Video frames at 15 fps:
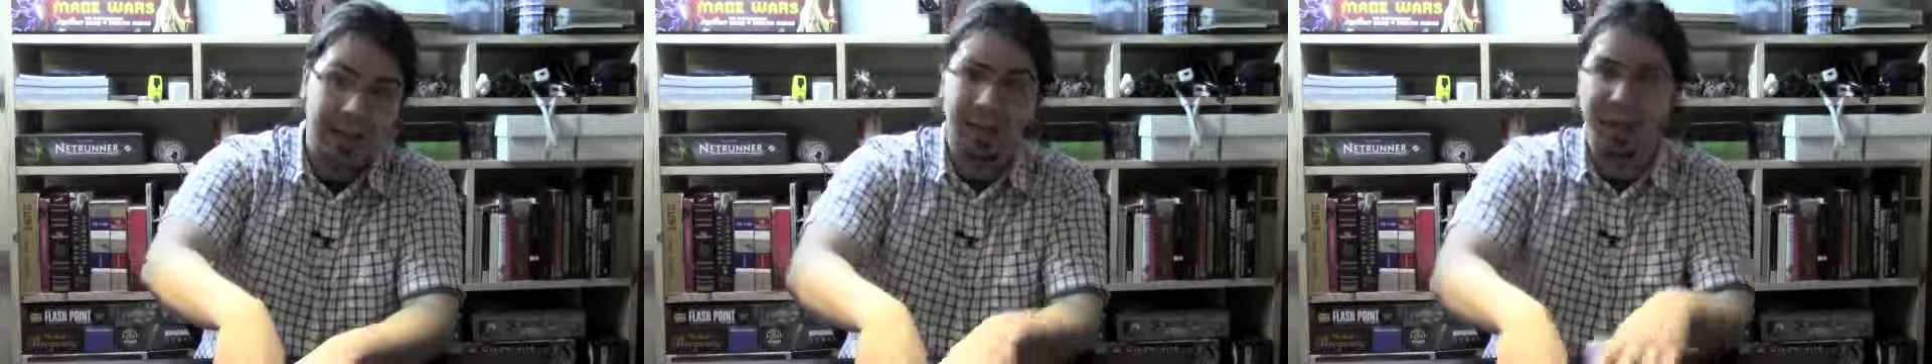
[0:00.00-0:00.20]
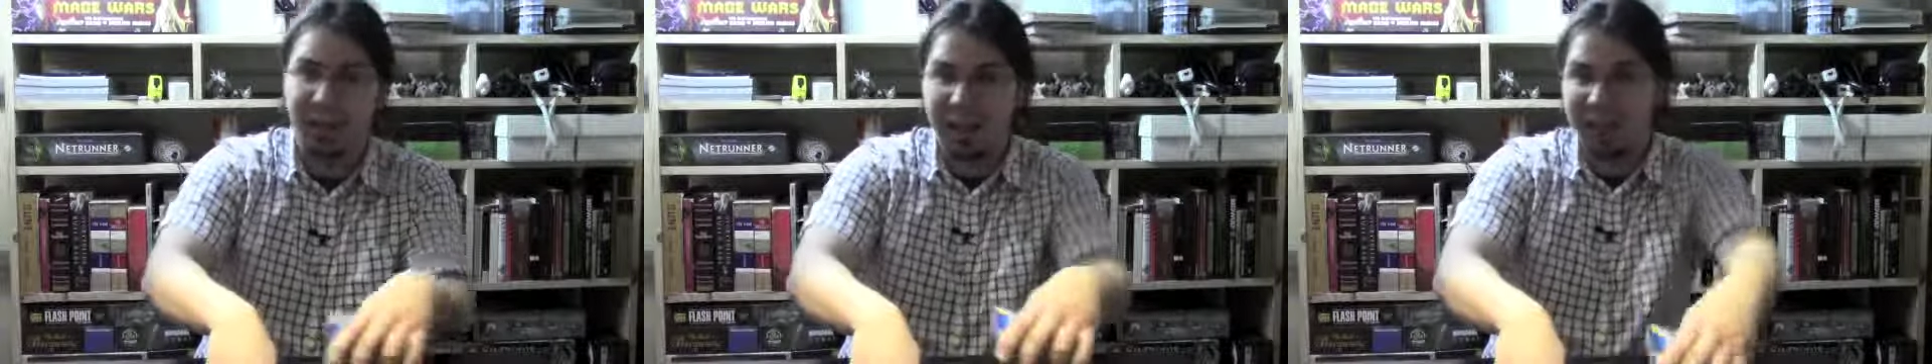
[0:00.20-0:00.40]

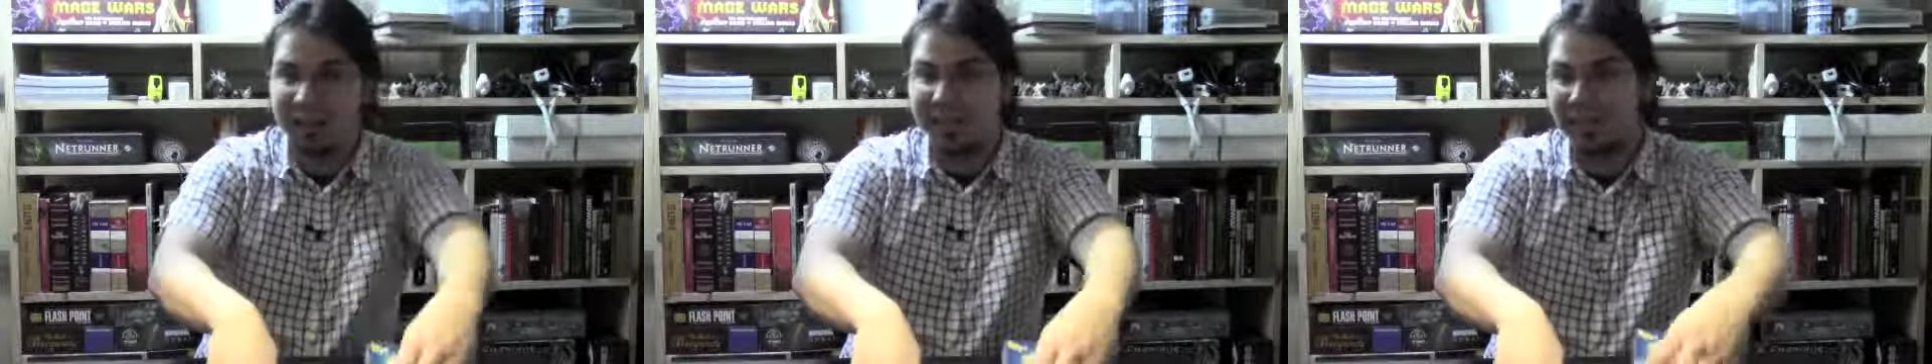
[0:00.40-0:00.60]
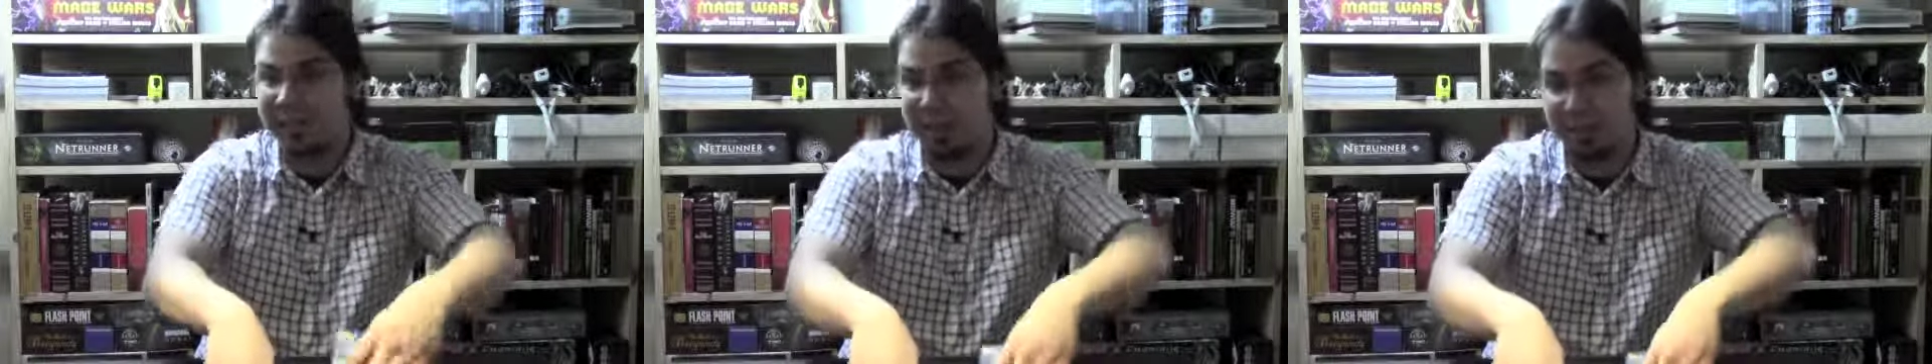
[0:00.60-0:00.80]
and then the
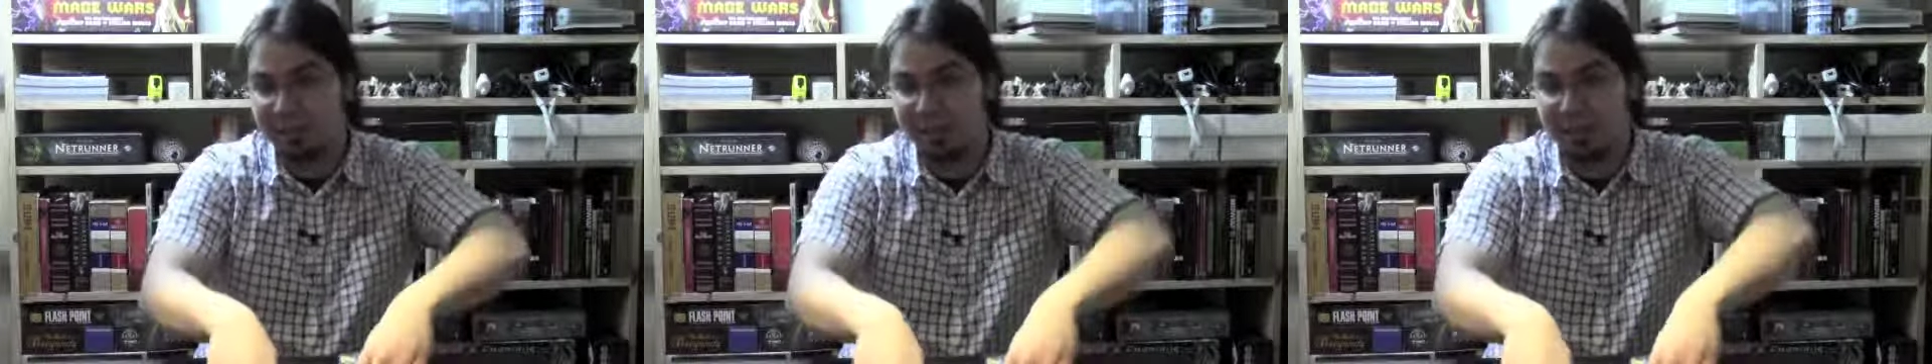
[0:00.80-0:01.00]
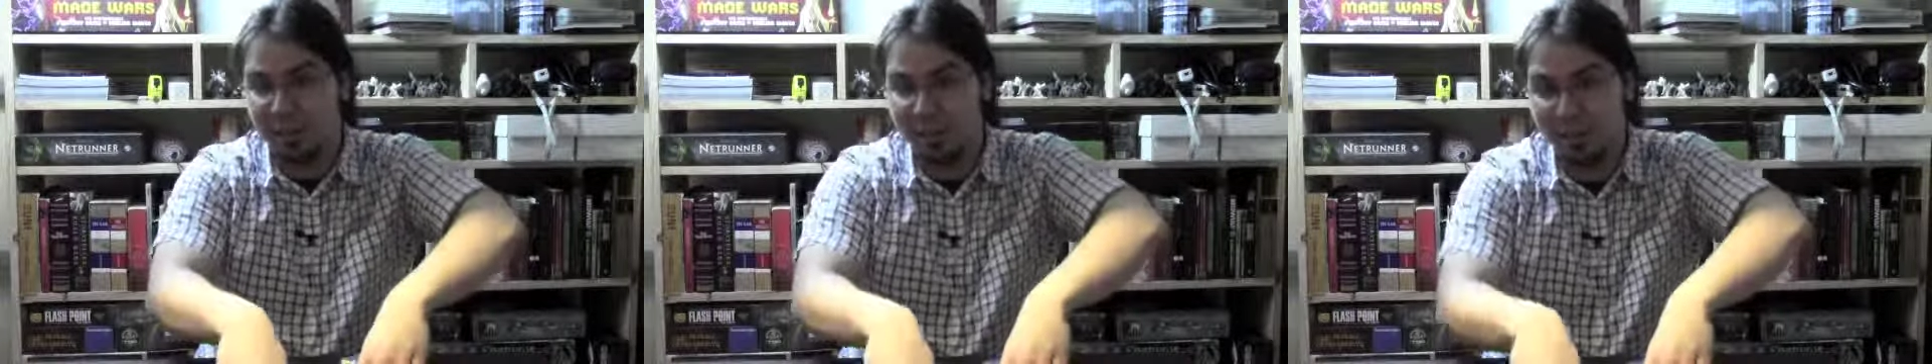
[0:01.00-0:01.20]
last set gets
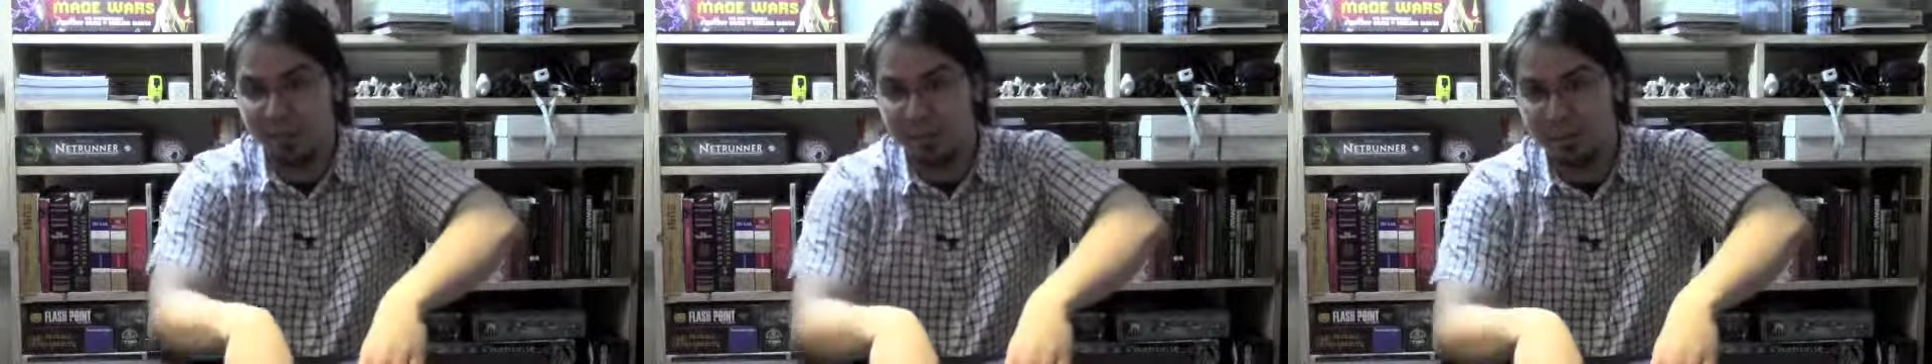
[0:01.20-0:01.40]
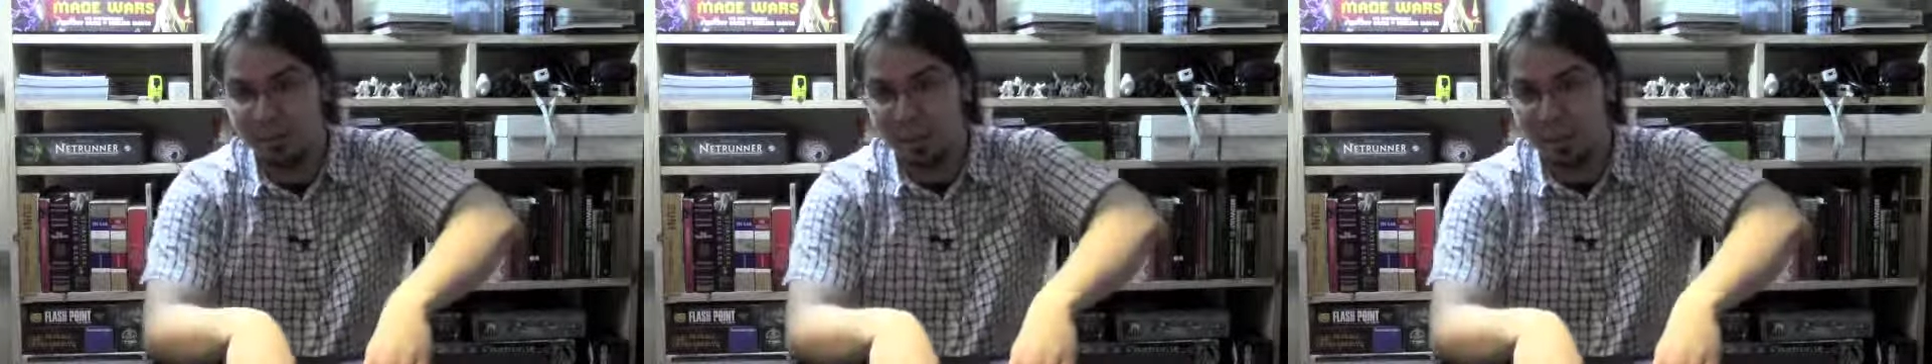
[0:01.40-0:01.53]
to